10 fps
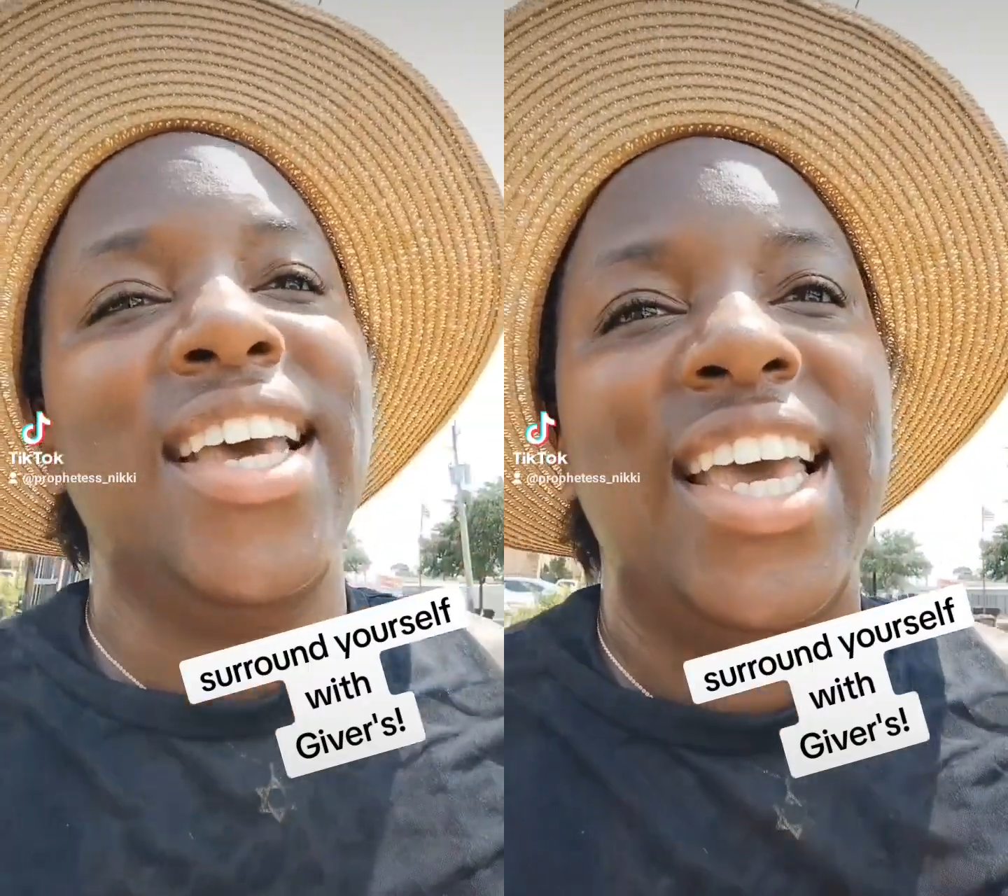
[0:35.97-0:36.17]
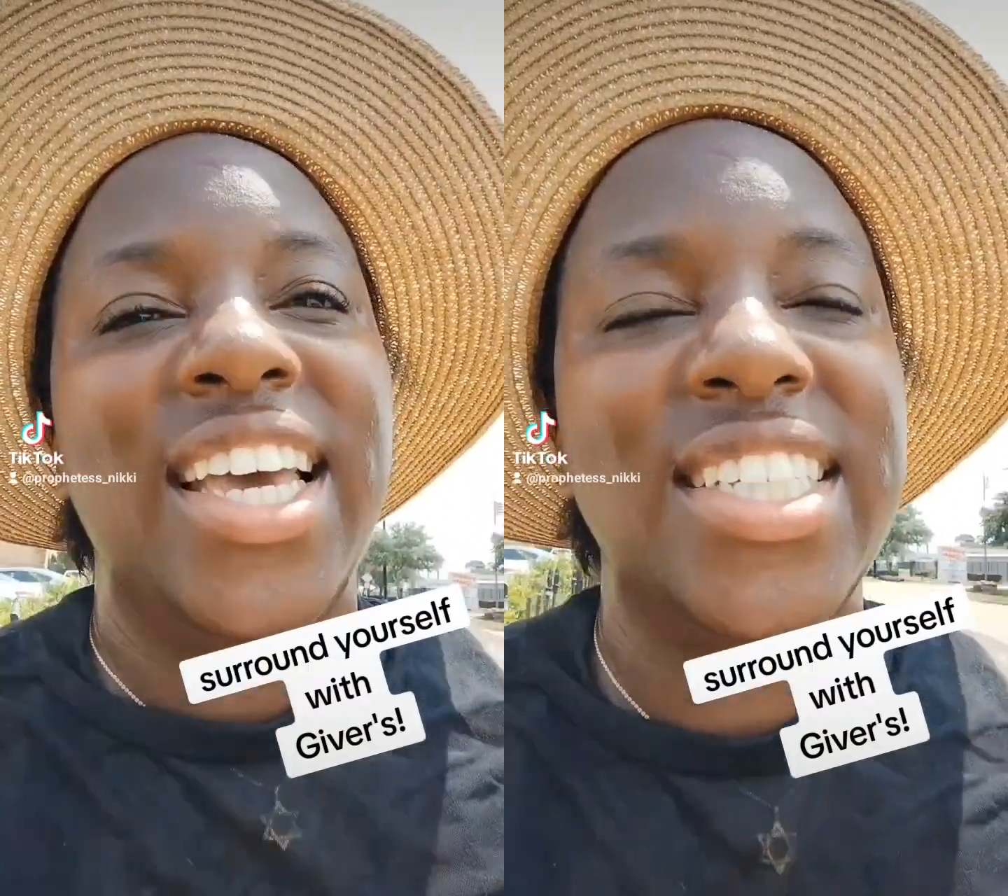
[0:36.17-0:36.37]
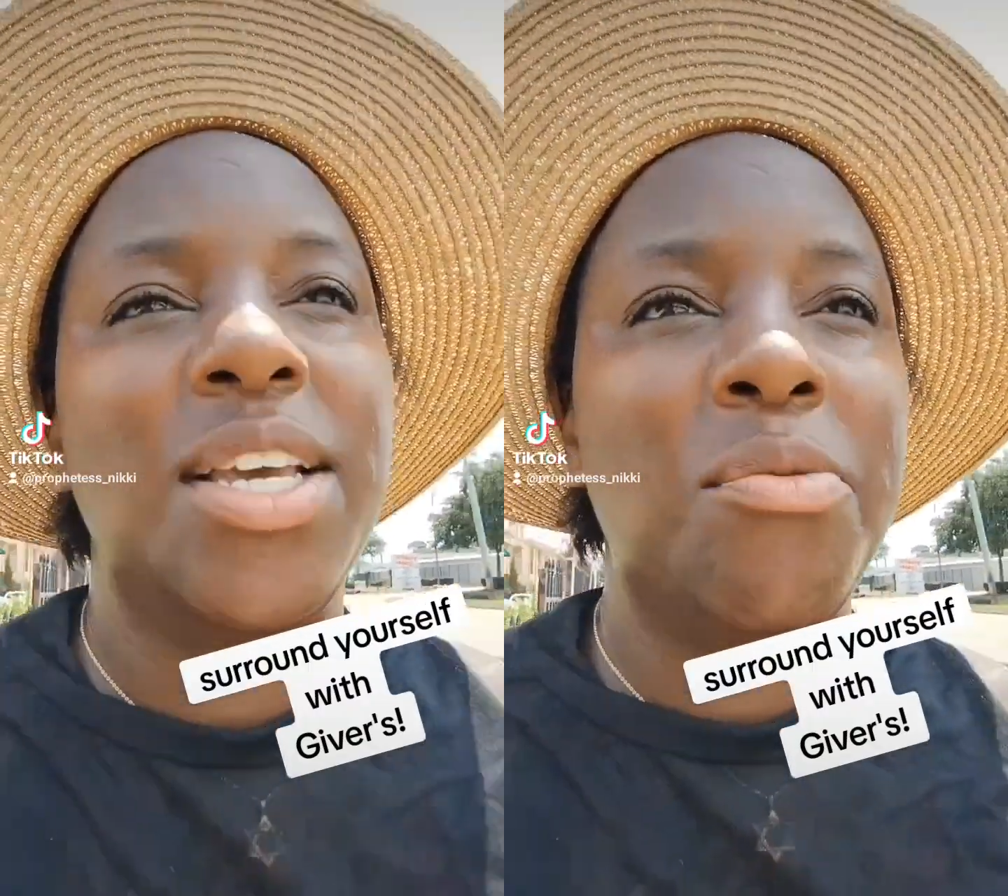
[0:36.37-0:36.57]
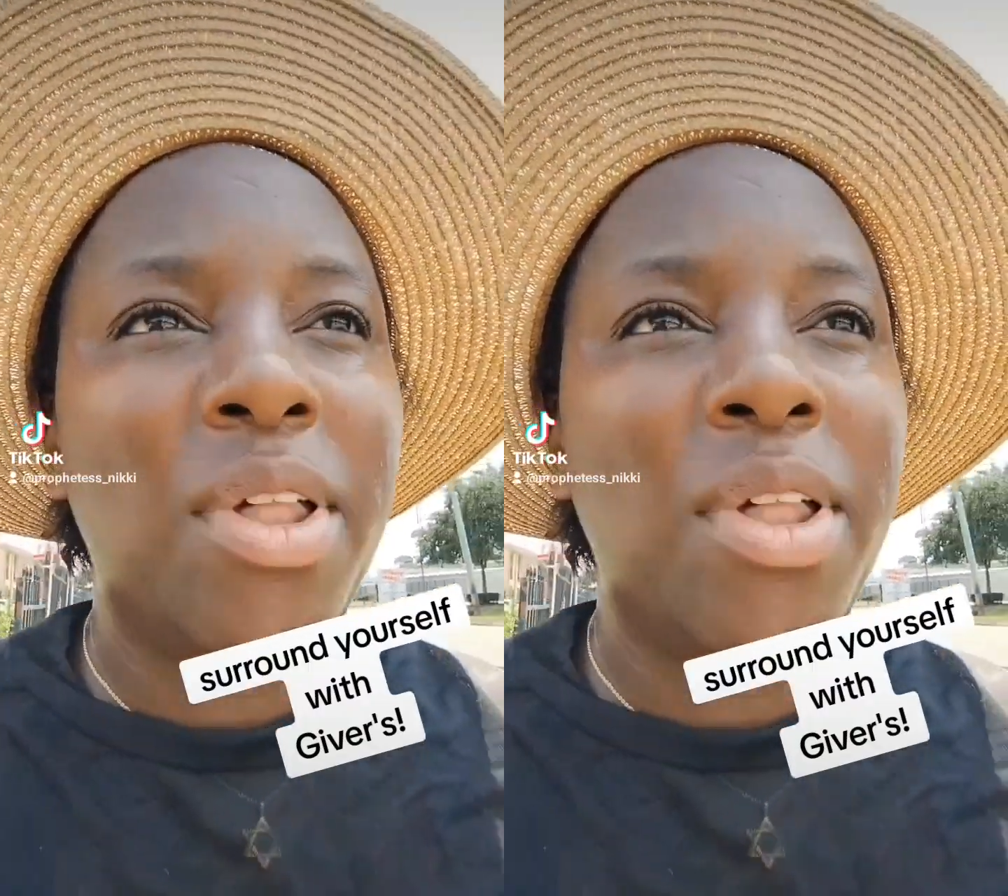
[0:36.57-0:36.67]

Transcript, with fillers: And I don't